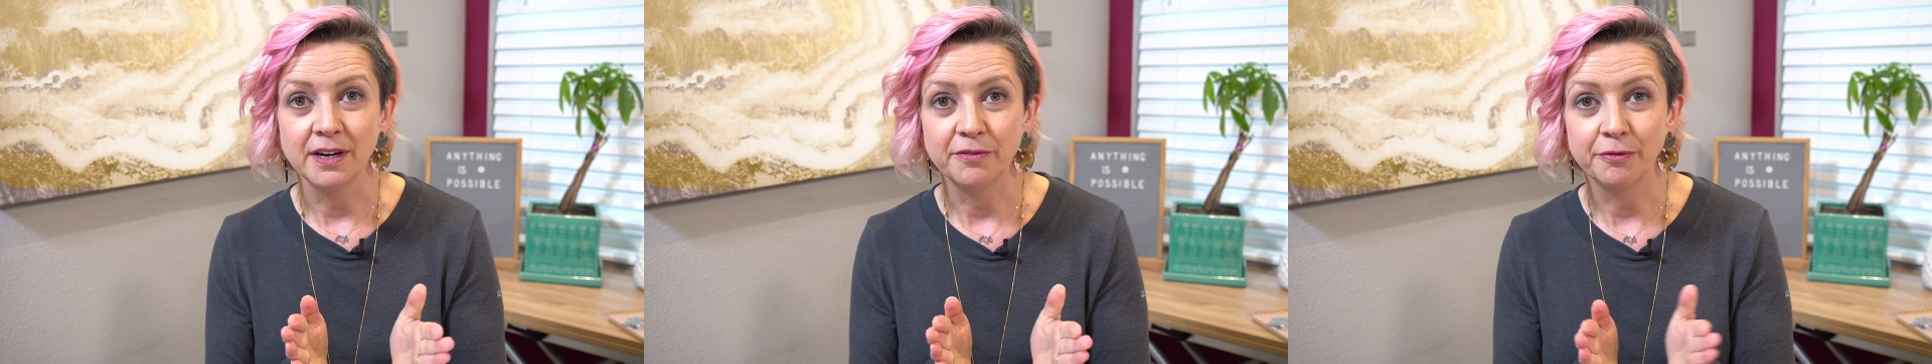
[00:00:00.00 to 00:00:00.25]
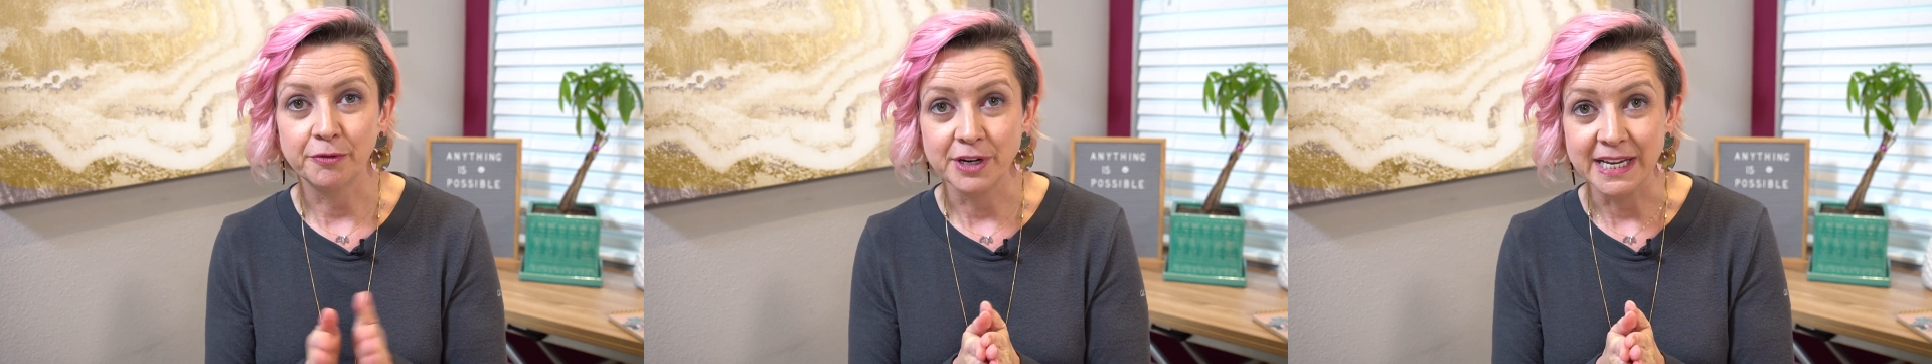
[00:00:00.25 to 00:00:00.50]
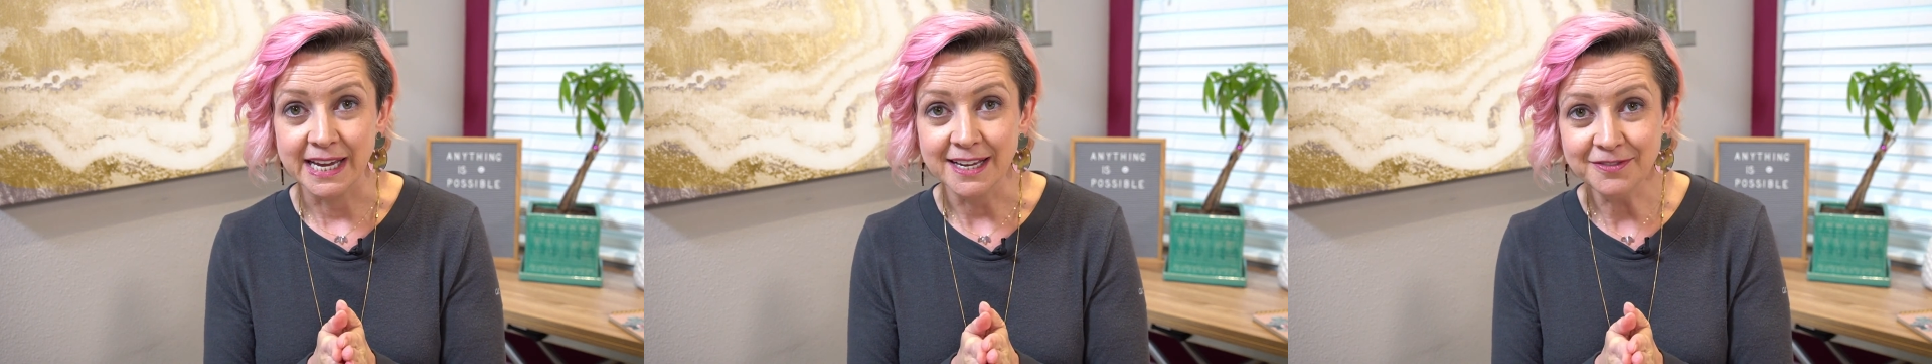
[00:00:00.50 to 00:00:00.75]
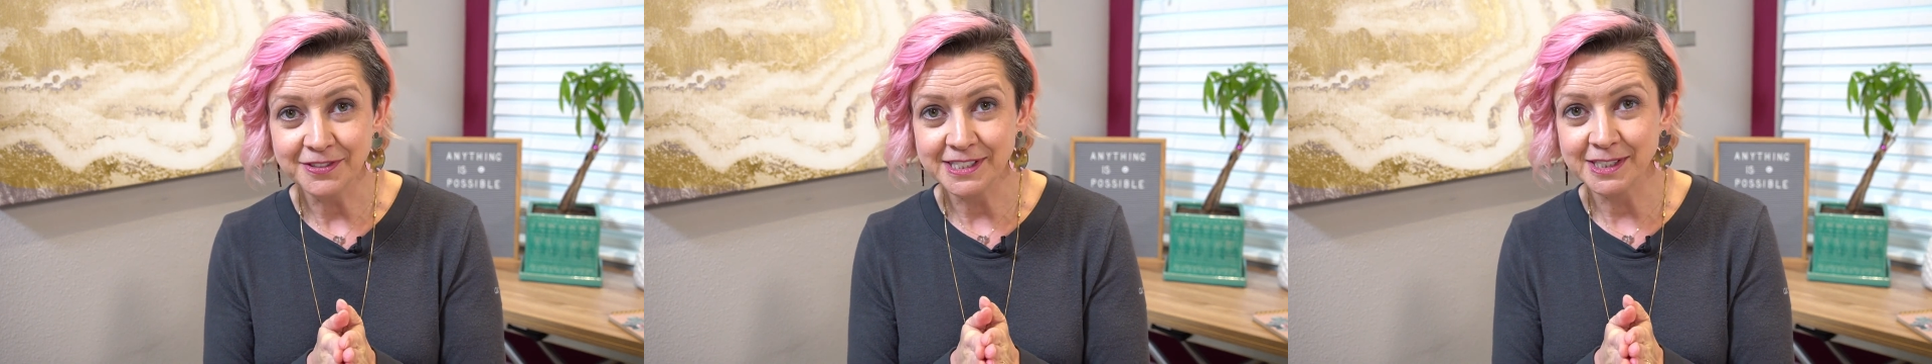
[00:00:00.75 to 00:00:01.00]
free
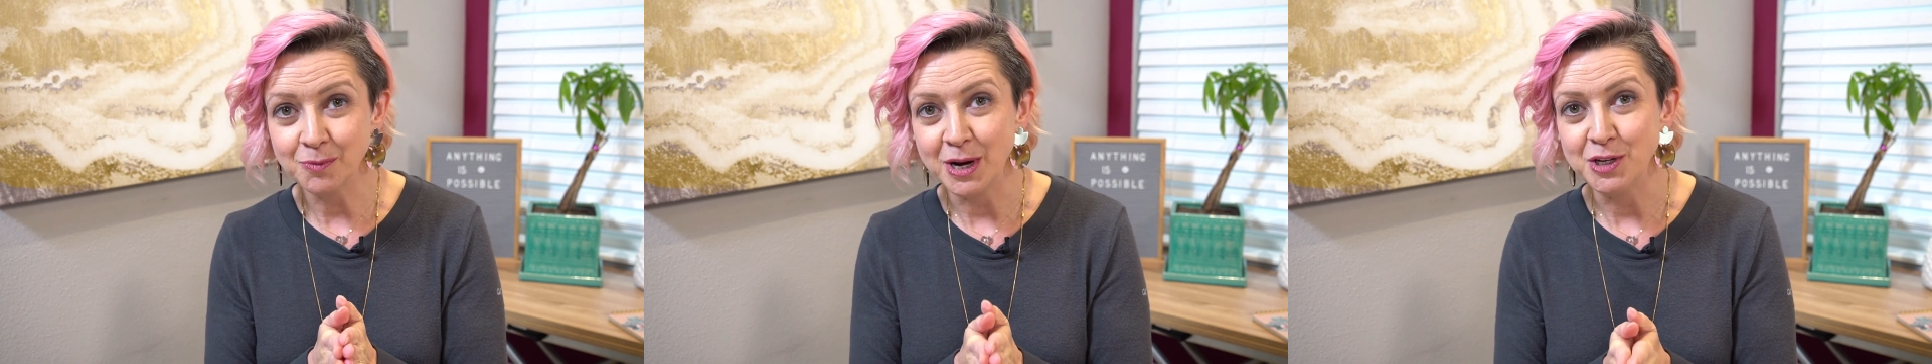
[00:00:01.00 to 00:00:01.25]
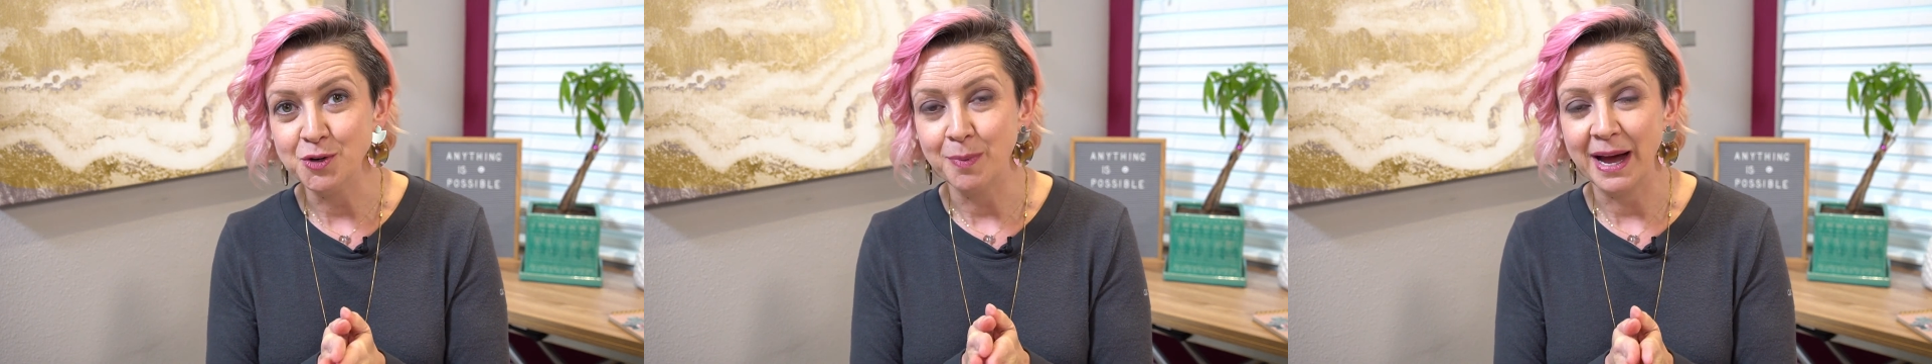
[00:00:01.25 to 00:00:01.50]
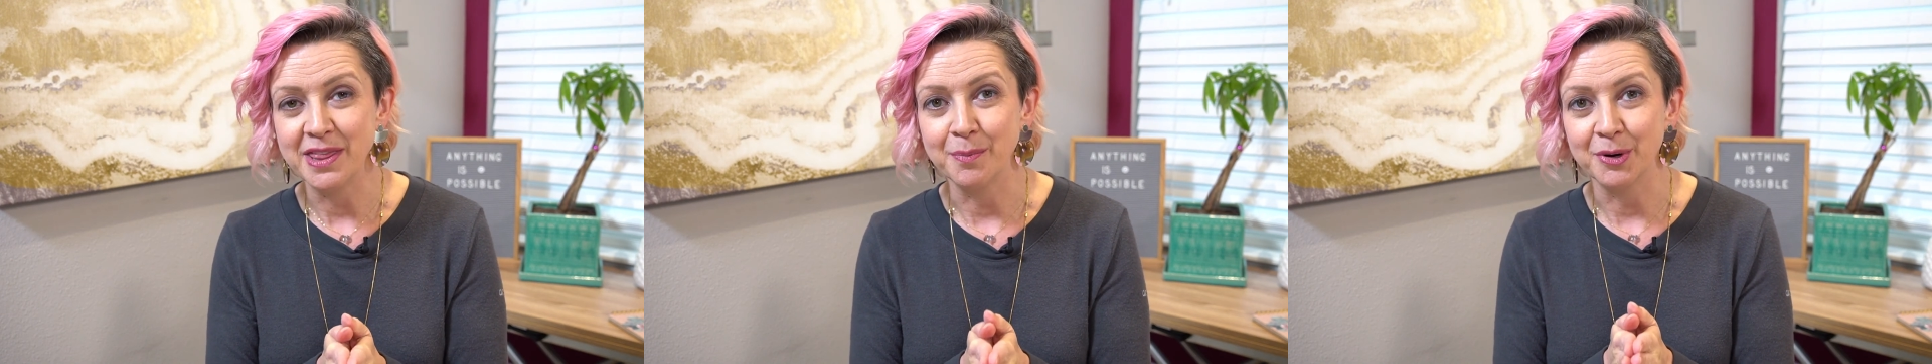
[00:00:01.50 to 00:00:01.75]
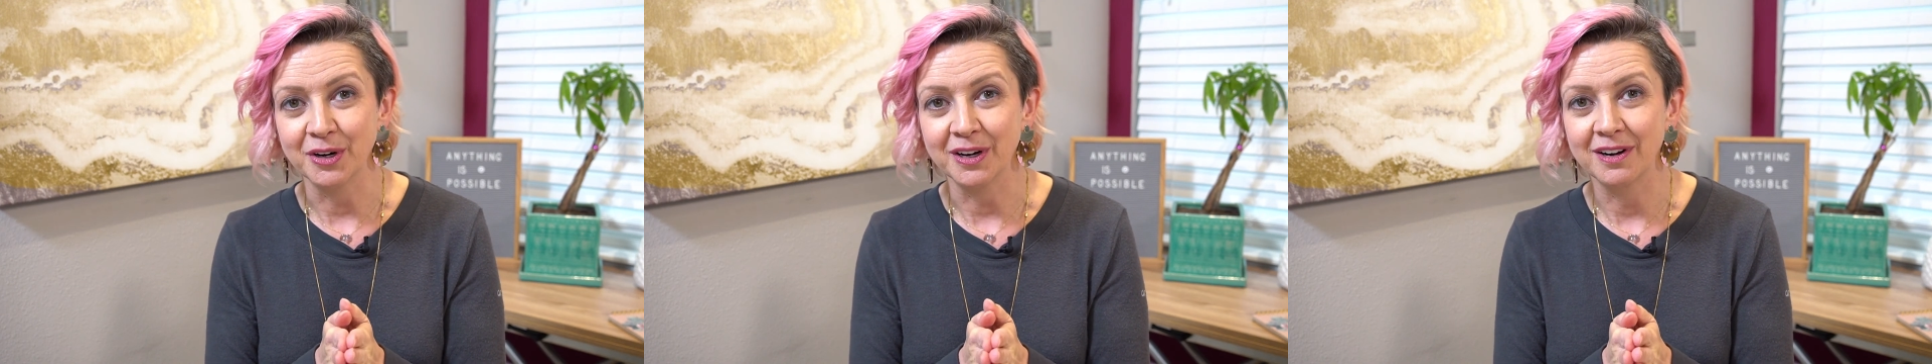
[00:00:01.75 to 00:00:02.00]
gifts when you buy the
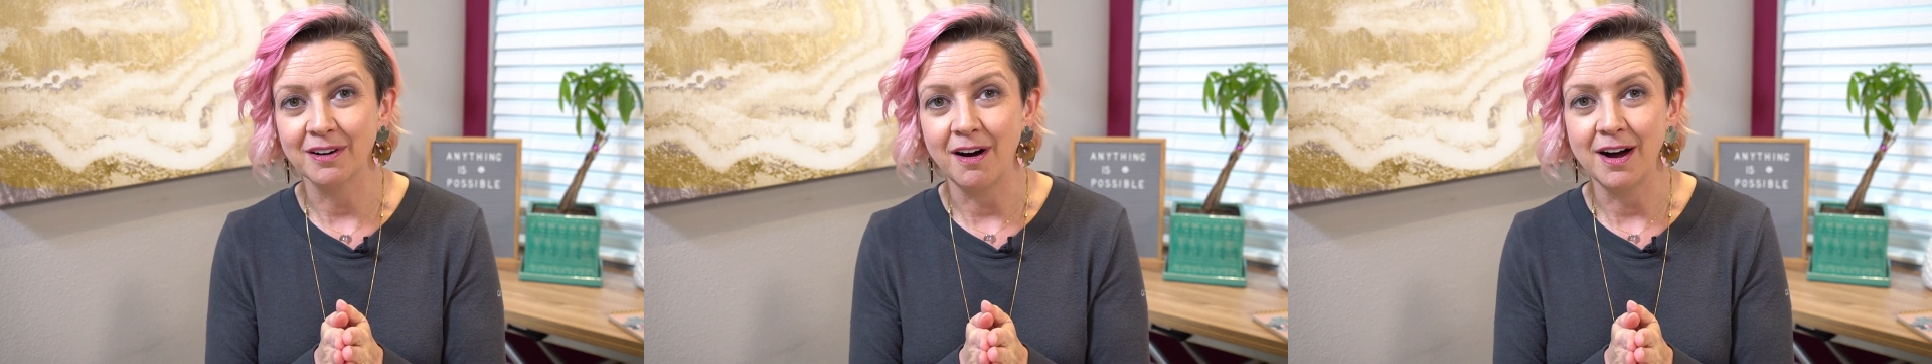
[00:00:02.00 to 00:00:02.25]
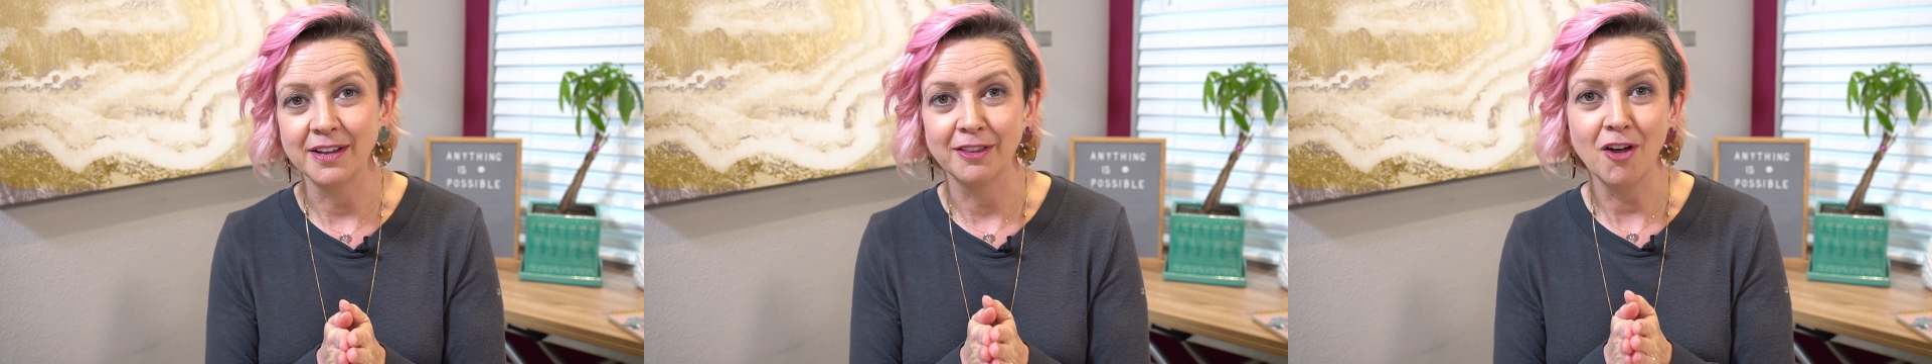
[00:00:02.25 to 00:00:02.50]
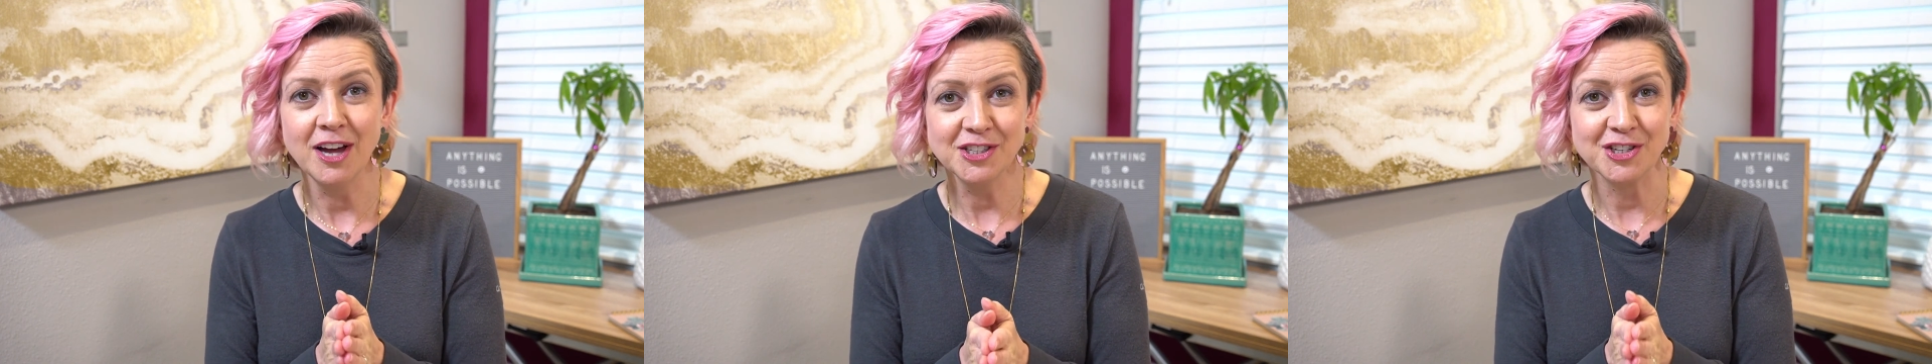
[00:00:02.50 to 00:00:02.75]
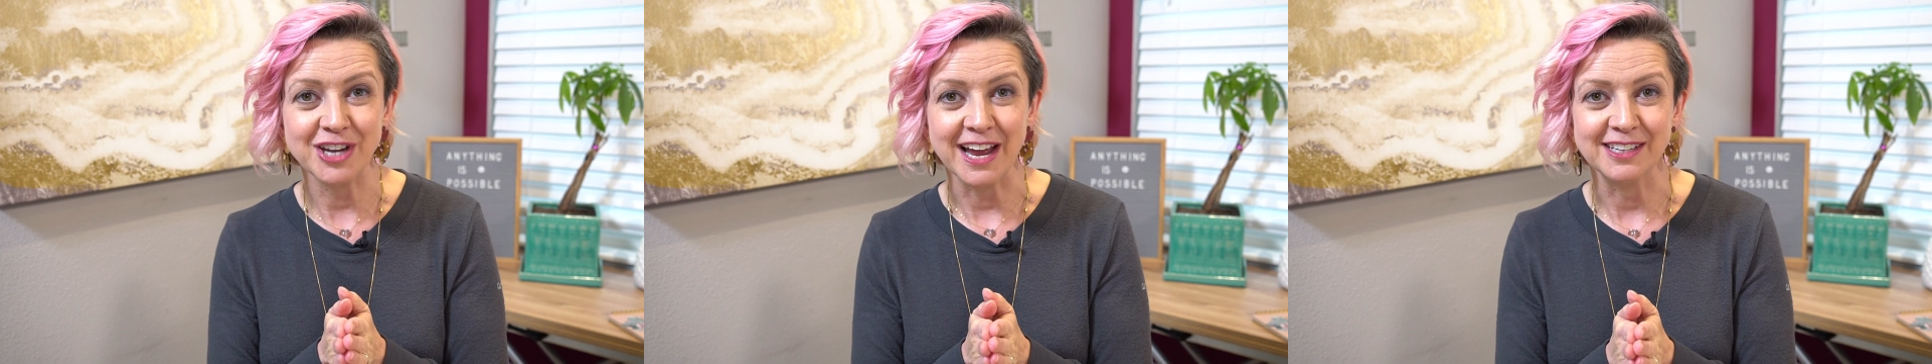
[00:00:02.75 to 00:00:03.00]
book on
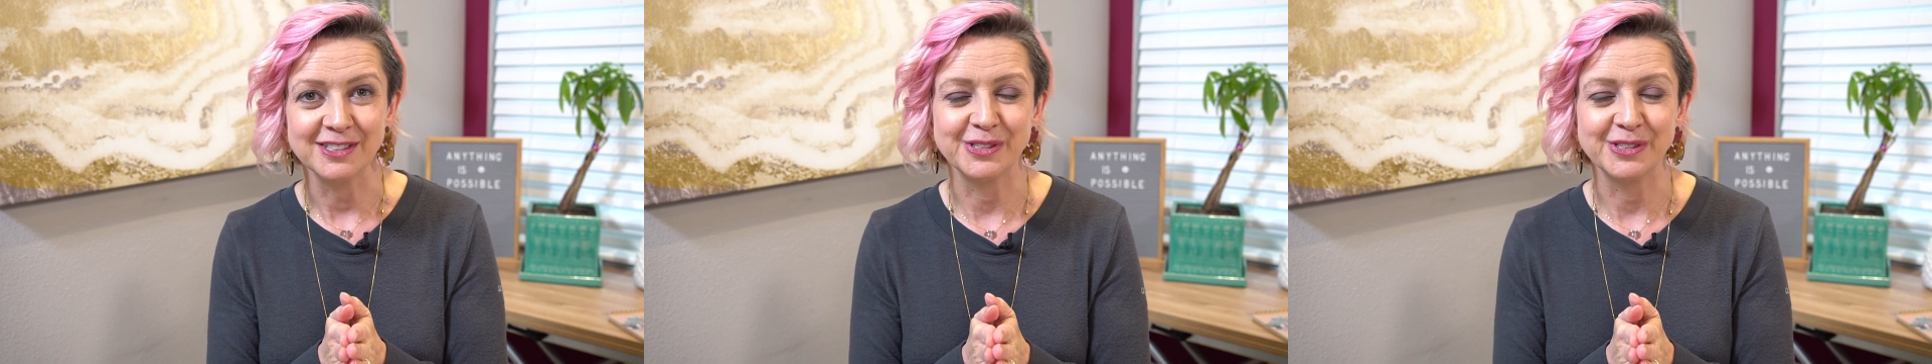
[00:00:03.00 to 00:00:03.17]
launch day.